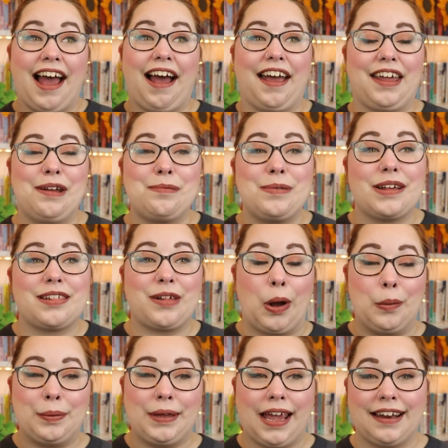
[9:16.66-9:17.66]
I am
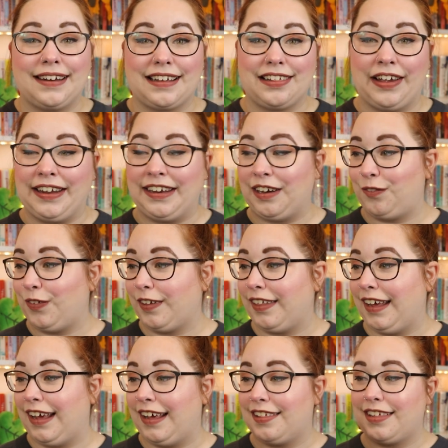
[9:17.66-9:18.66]
so beyond excited for
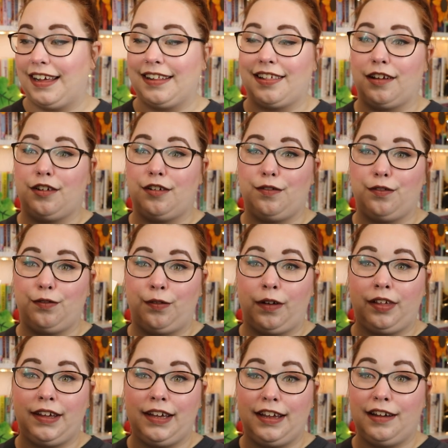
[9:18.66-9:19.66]
this. It's a
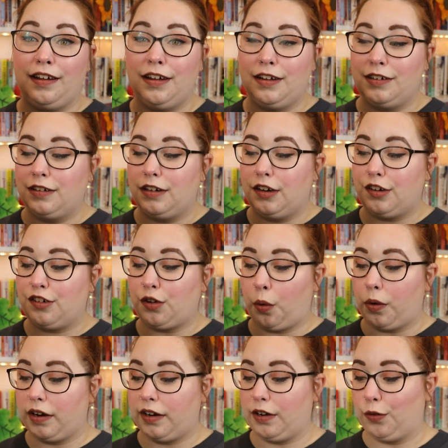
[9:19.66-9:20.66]
really
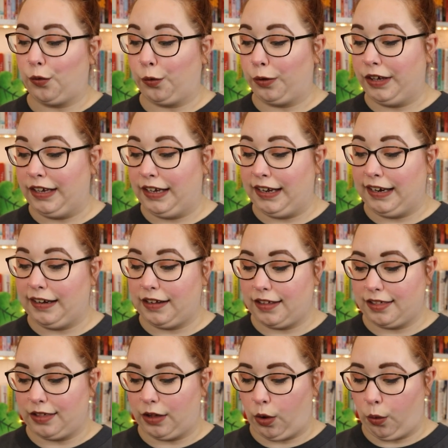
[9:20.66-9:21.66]
short read,
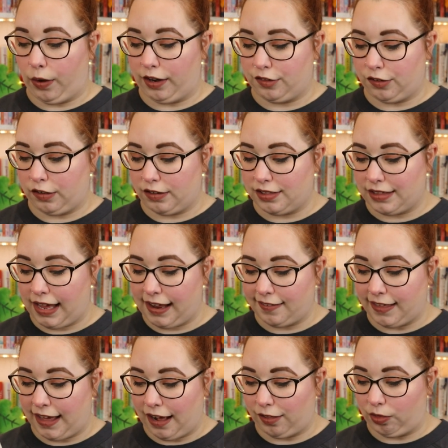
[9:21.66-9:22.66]
so it shouldn't
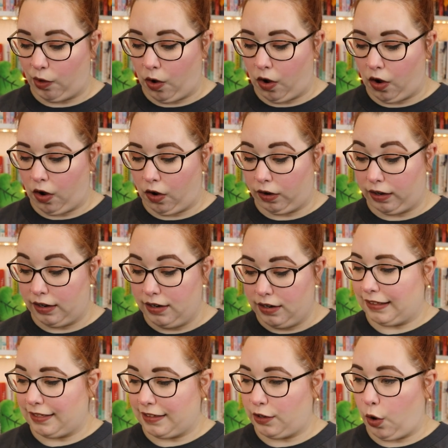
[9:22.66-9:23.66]
take that long.
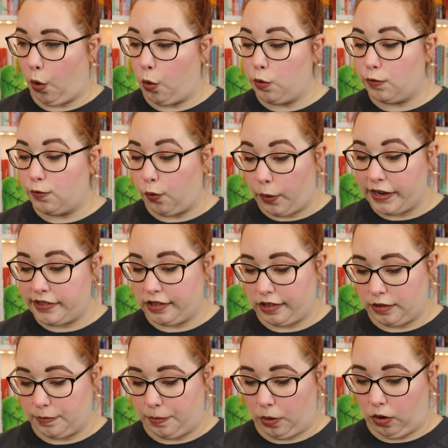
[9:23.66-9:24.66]
It's an own
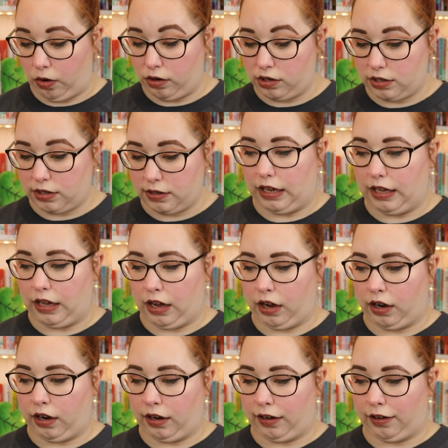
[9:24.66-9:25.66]
voices book,
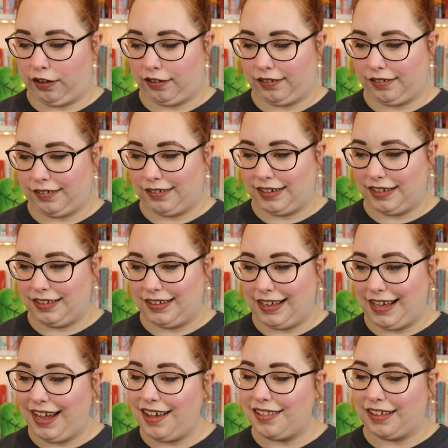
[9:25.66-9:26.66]
and
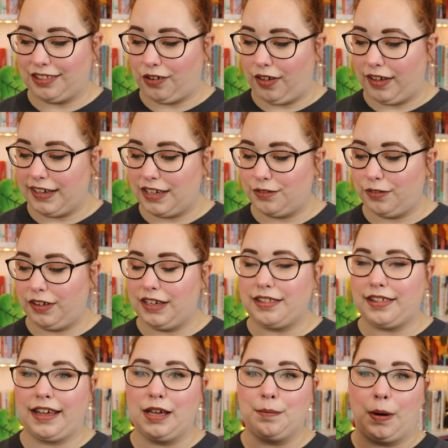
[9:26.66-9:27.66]
yeah, that's all I can really
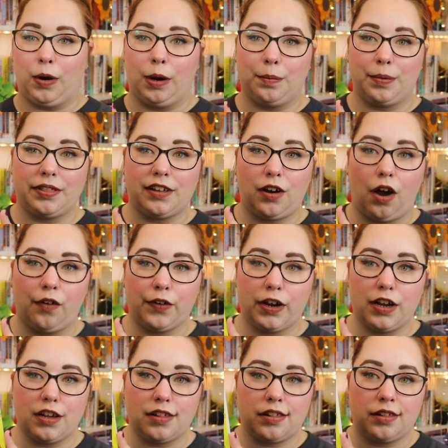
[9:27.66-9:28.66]
say about it. But the cover
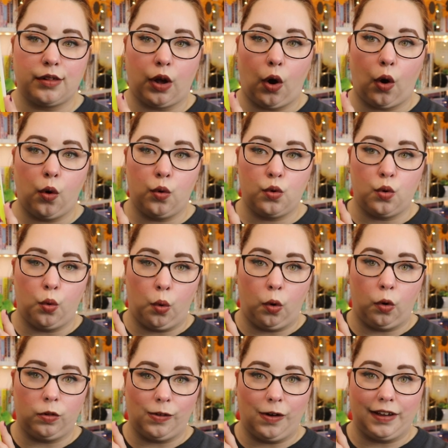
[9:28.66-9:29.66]
is so
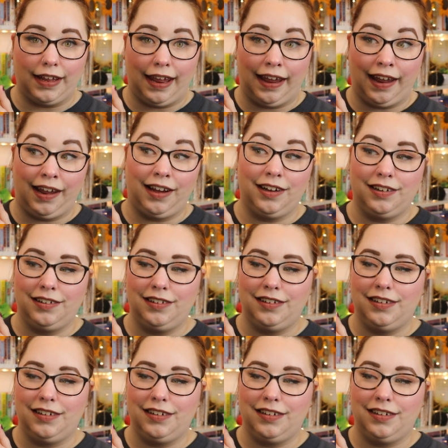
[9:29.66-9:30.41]
cool looking.